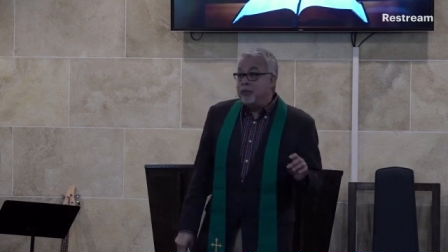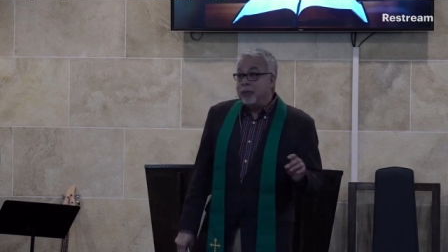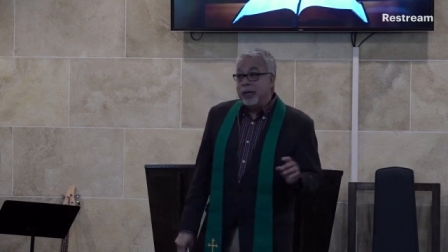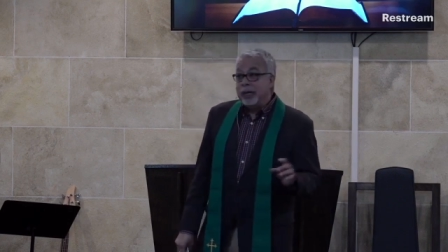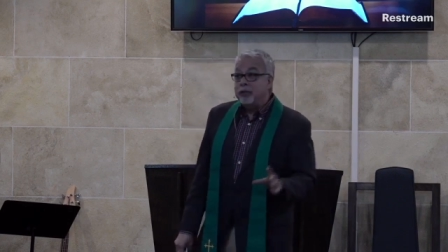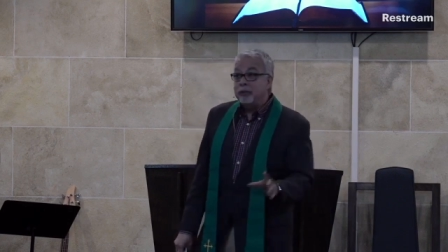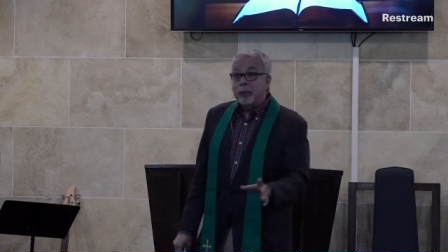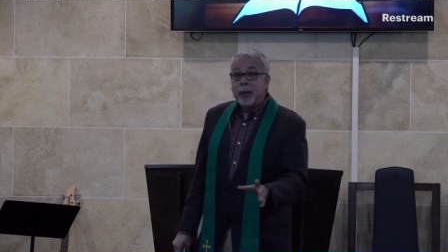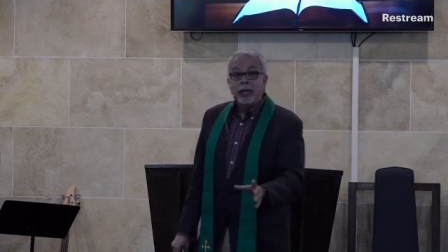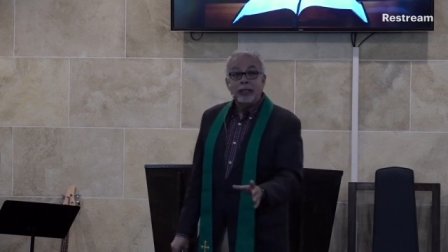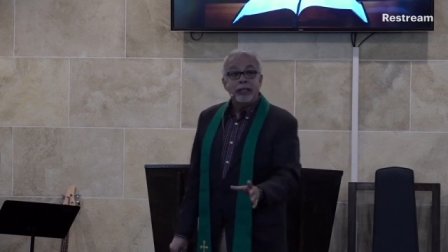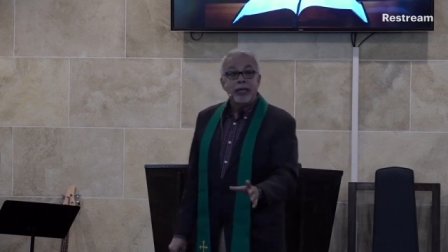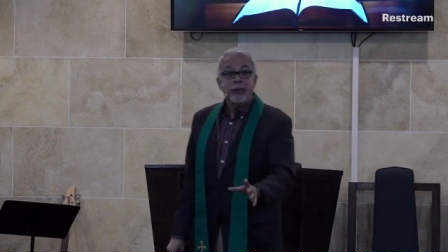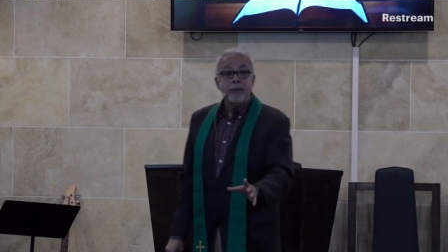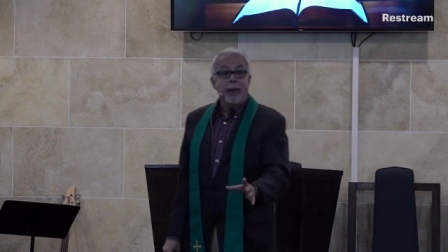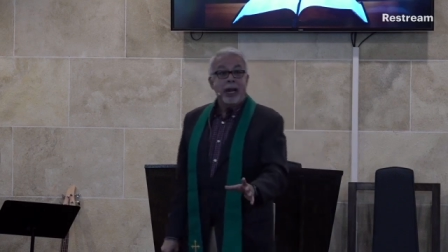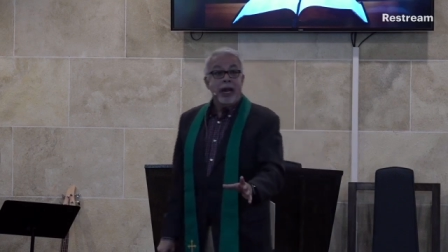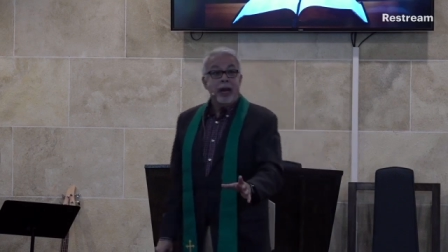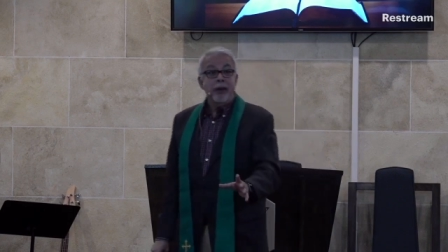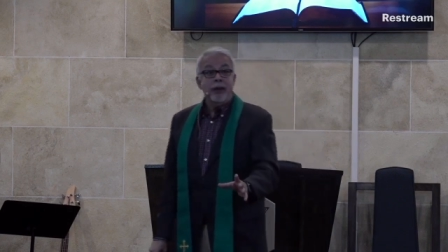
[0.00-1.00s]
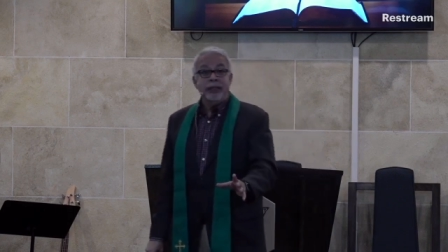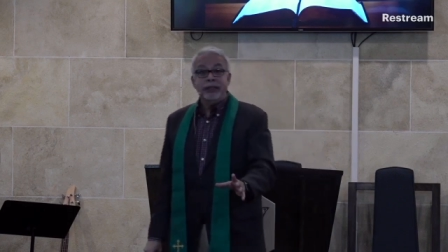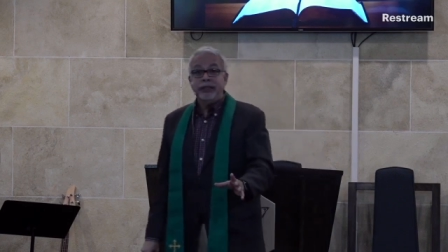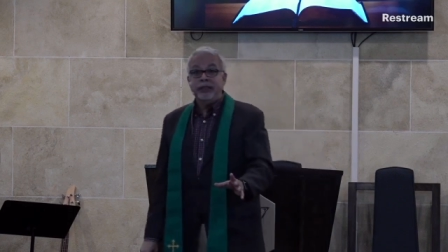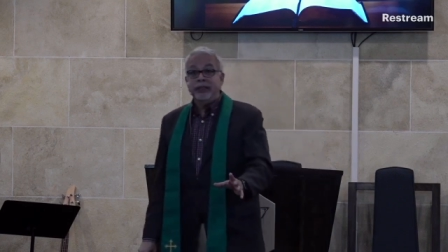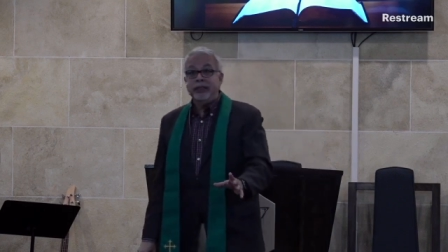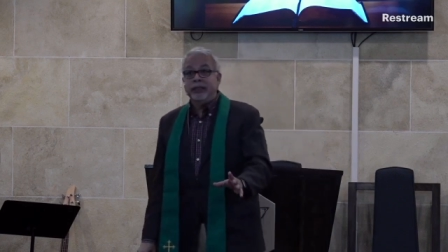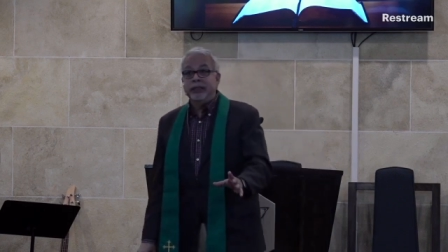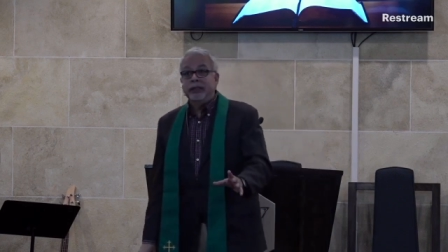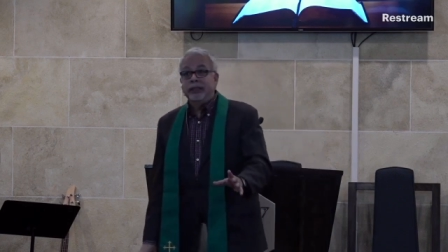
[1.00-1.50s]
especially
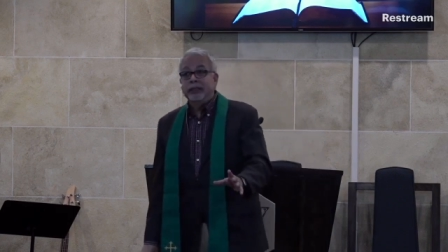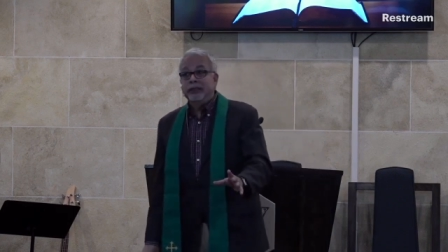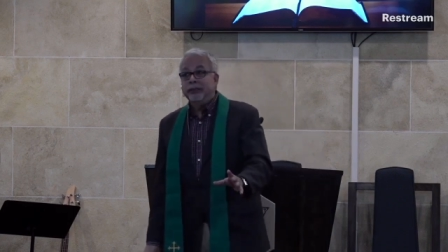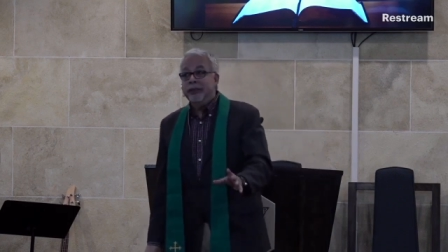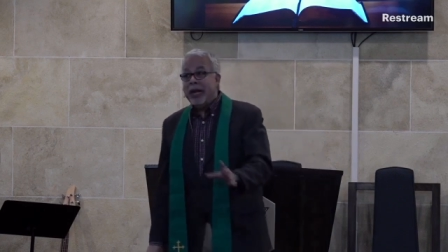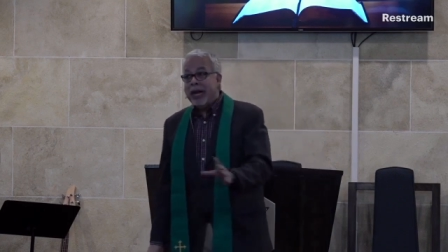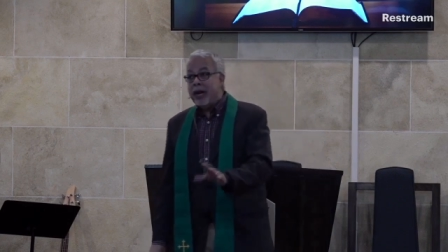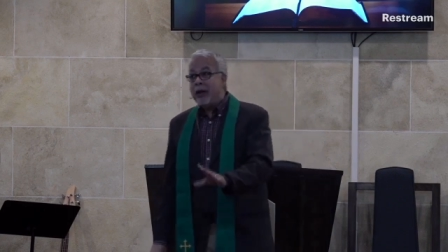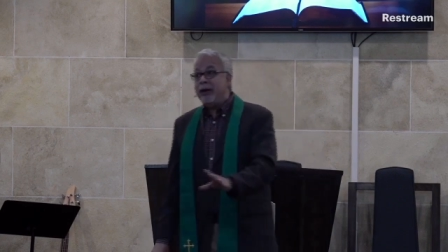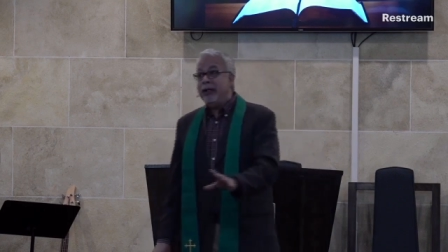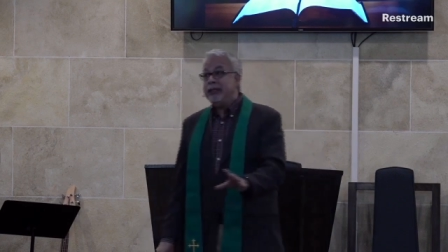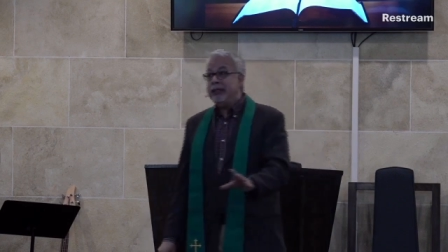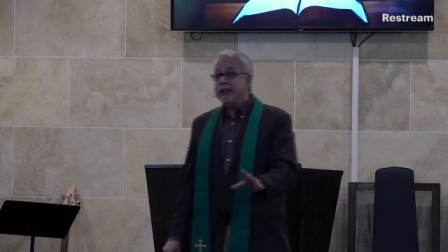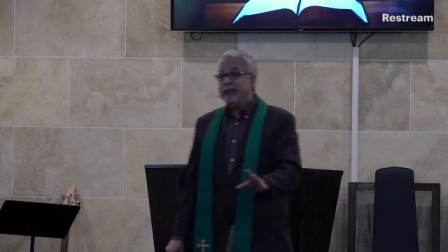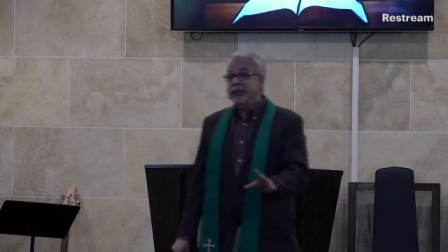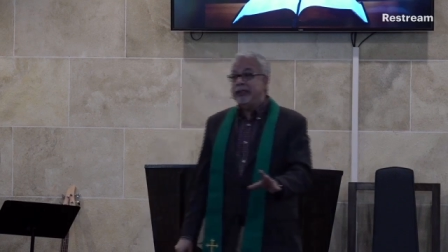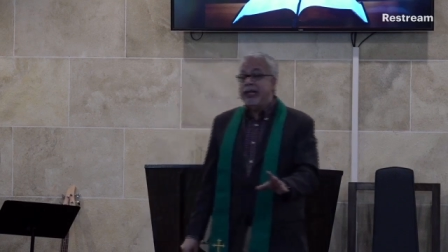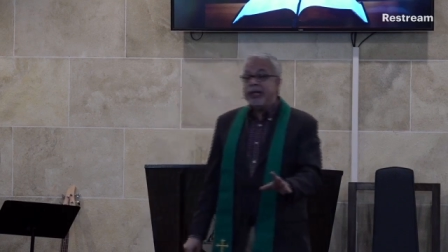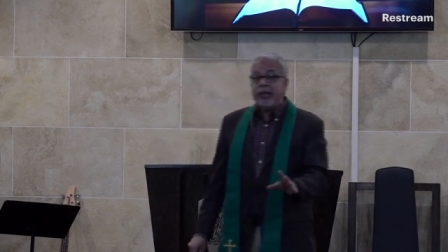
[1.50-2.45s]
marriages. Marriages, think